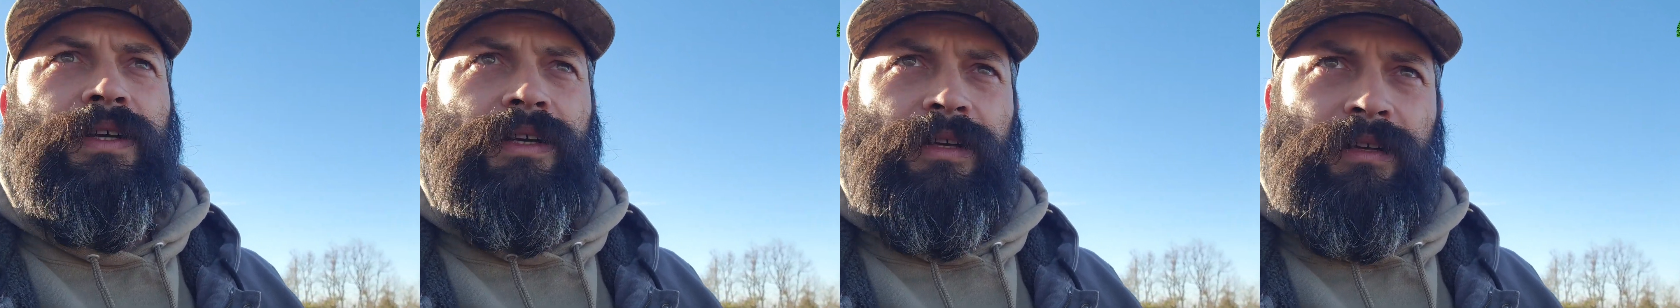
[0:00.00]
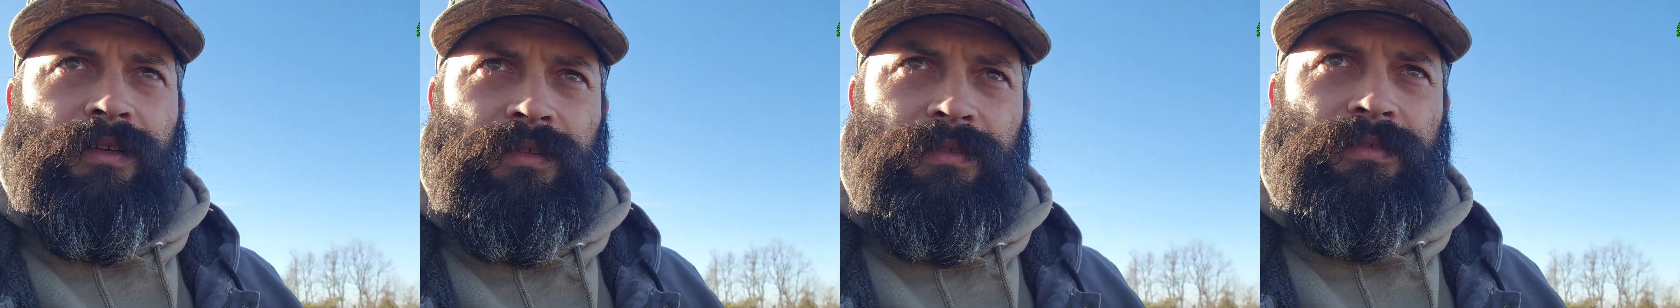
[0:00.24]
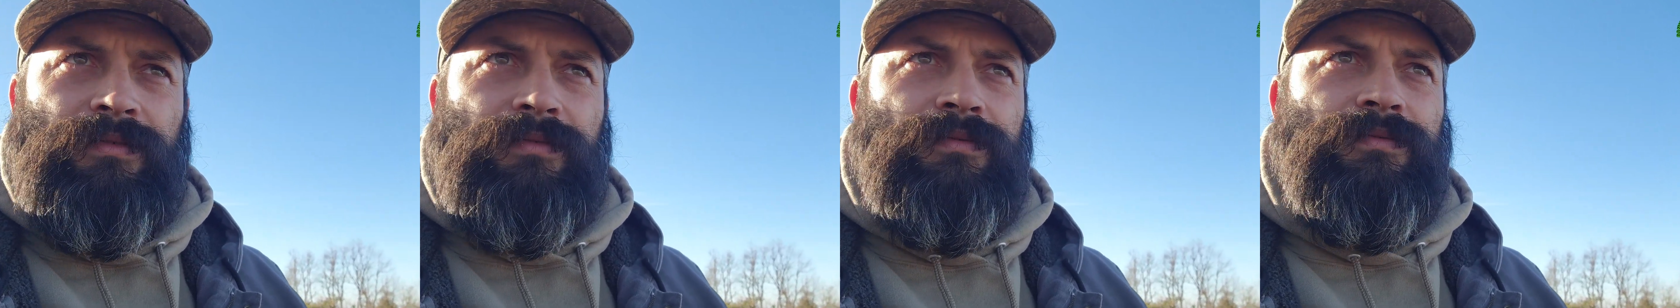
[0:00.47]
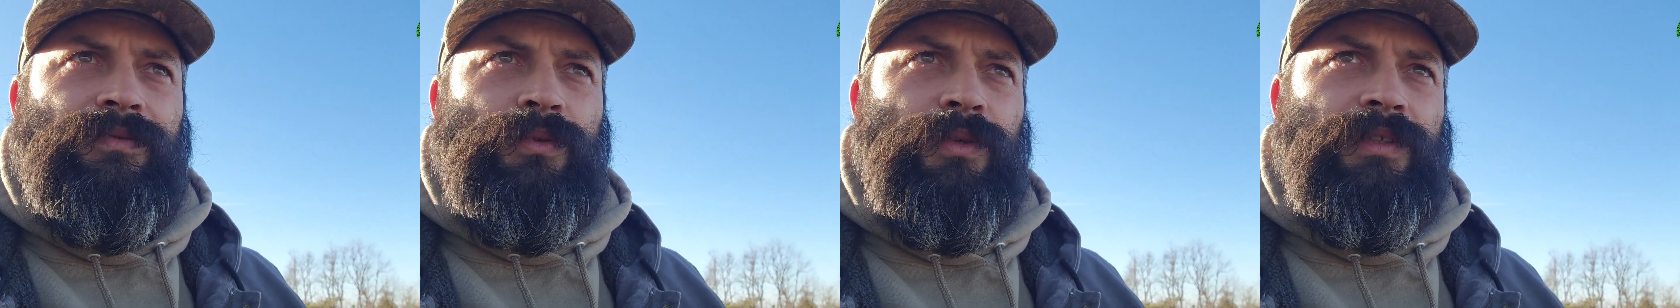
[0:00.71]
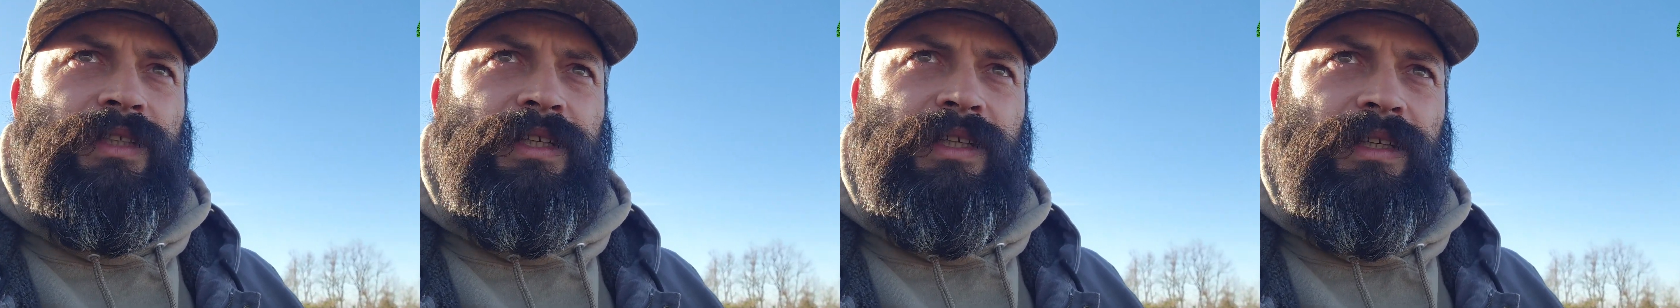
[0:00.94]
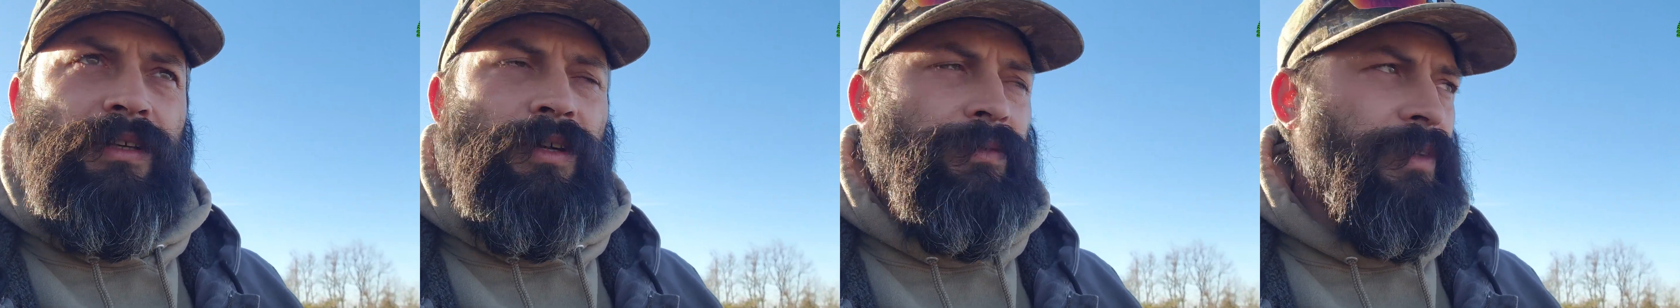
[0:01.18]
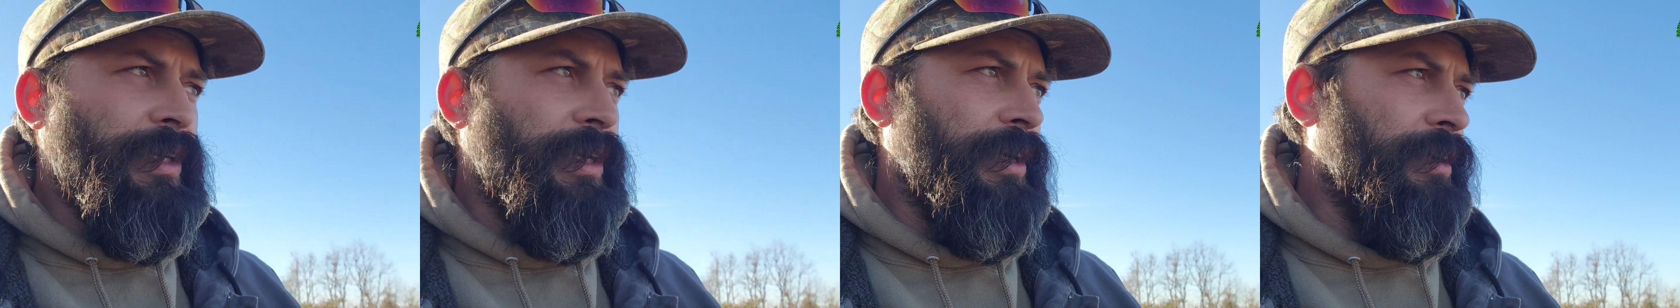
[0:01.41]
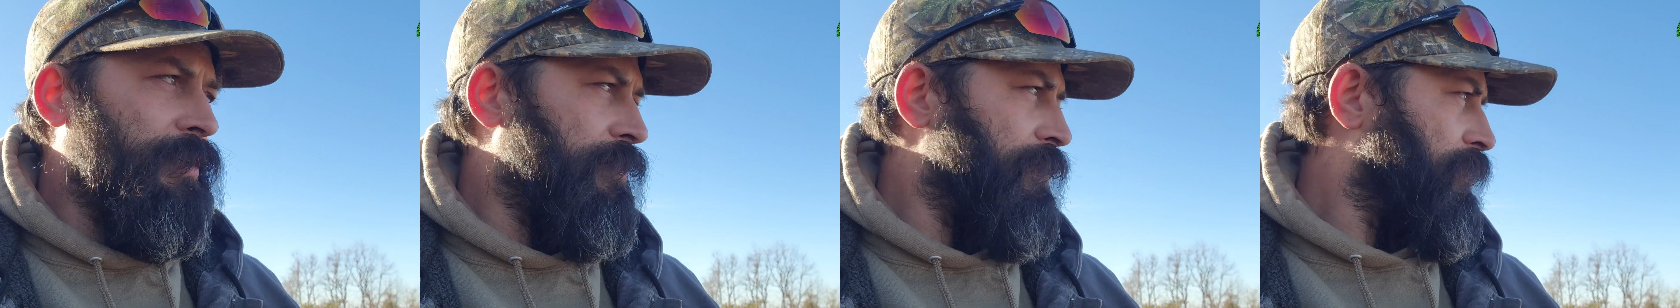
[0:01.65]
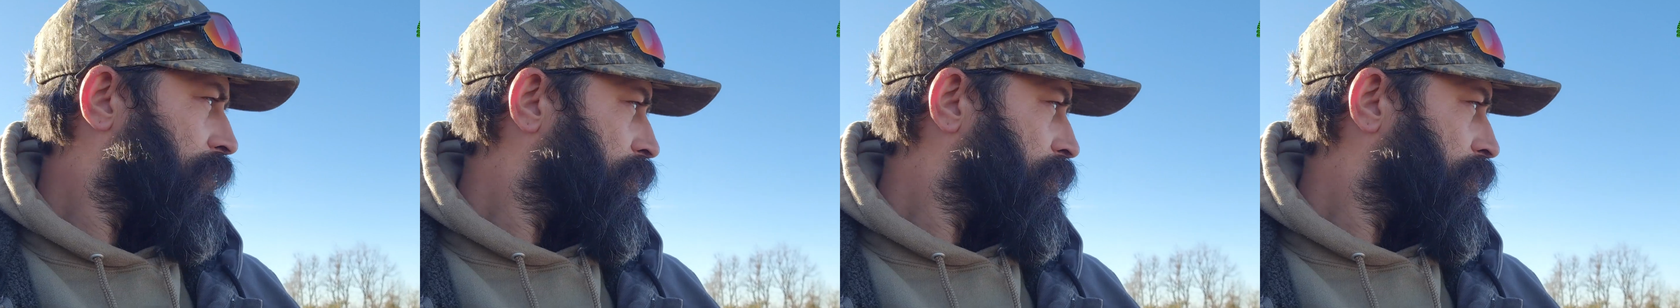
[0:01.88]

here, 14 over there.